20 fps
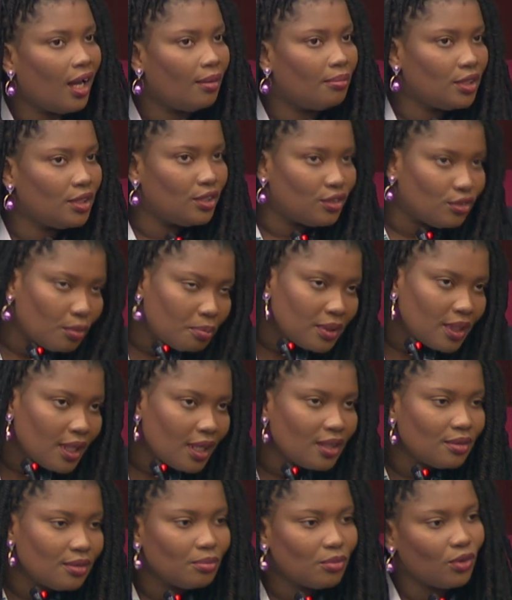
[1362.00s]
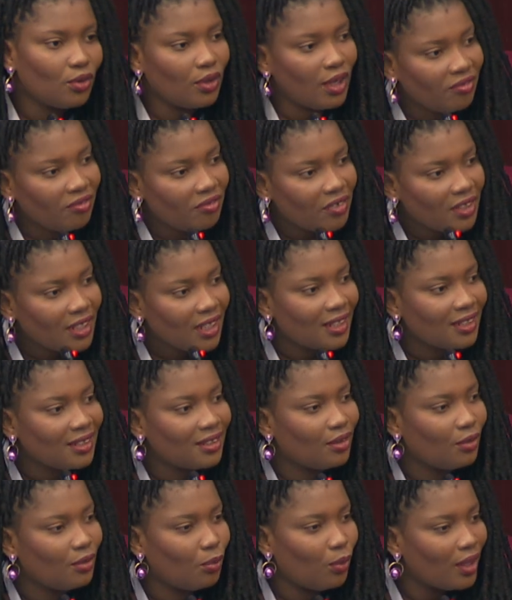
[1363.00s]
European, more
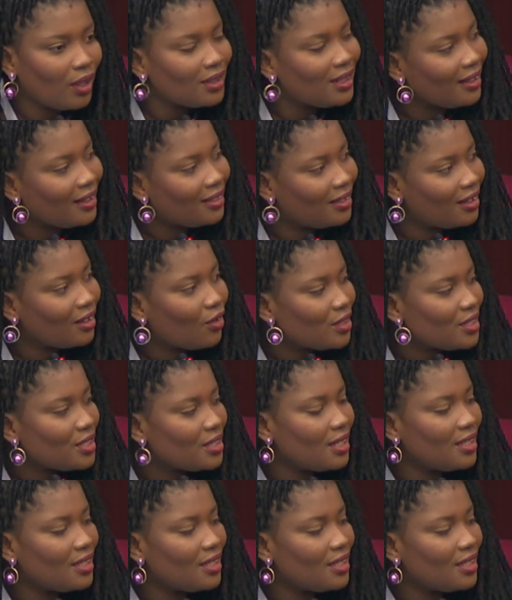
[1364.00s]
African? What are the causes?